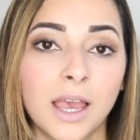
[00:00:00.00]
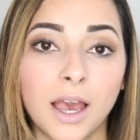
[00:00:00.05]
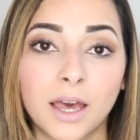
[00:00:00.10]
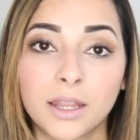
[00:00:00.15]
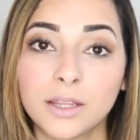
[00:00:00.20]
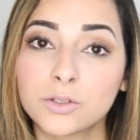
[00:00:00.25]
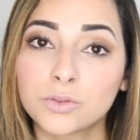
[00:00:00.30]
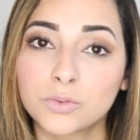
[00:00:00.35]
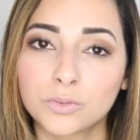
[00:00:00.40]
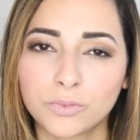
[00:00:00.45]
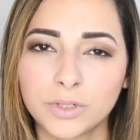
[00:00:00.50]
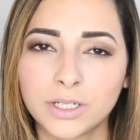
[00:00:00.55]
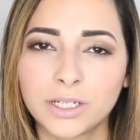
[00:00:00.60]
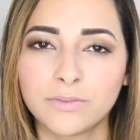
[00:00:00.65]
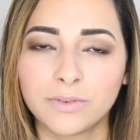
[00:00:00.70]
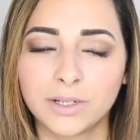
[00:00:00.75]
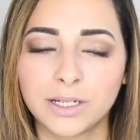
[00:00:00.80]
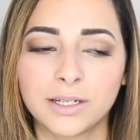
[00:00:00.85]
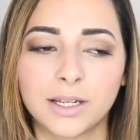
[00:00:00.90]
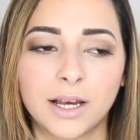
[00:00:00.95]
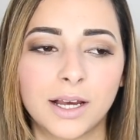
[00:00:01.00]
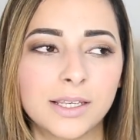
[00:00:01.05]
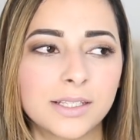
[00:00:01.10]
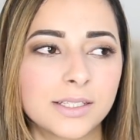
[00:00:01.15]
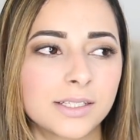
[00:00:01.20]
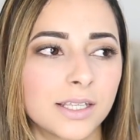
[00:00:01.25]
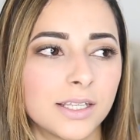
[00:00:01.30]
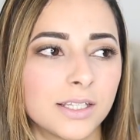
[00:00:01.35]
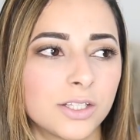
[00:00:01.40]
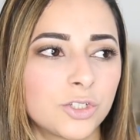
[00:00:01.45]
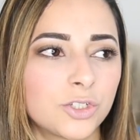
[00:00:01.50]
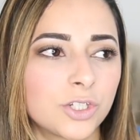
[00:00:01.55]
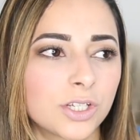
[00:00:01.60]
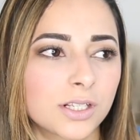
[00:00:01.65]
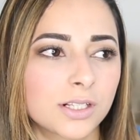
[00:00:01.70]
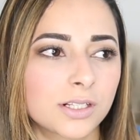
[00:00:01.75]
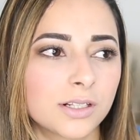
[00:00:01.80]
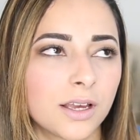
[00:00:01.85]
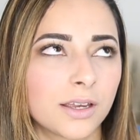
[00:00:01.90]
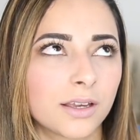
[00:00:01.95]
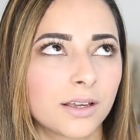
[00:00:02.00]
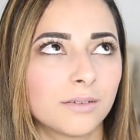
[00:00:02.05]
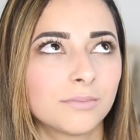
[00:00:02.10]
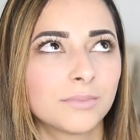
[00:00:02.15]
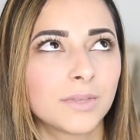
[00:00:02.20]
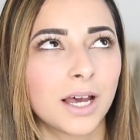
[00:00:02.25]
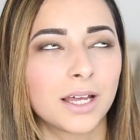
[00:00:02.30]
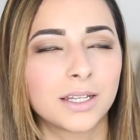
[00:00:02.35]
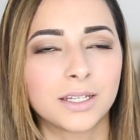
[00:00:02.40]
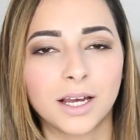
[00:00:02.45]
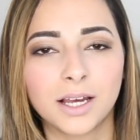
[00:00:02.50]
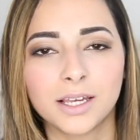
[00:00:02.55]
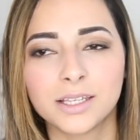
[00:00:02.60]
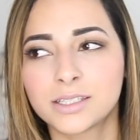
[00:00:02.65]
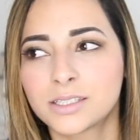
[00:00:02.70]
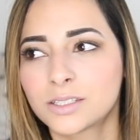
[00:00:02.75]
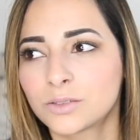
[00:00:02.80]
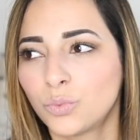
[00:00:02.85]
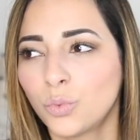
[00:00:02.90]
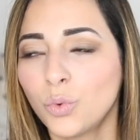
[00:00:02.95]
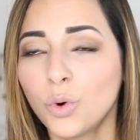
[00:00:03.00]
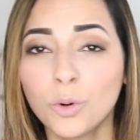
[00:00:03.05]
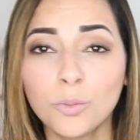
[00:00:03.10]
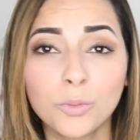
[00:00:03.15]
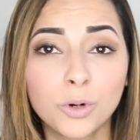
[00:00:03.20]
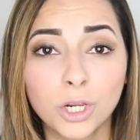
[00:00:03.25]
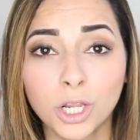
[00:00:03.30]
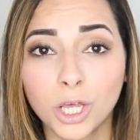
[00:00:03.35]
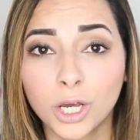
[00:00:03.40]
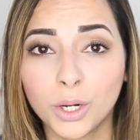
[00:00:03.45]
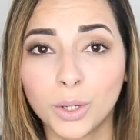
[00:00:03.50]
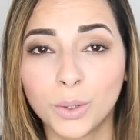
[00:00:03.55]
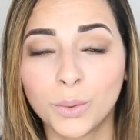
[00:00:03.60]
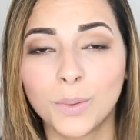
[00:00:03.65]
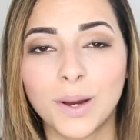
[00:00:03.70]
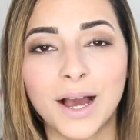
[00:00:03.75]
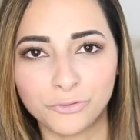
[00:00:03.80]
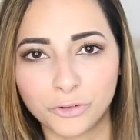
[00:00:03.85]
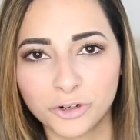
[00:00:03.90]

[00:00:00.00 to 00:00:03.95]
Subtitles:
And it's really, really nice. It's just like a nice warm glow.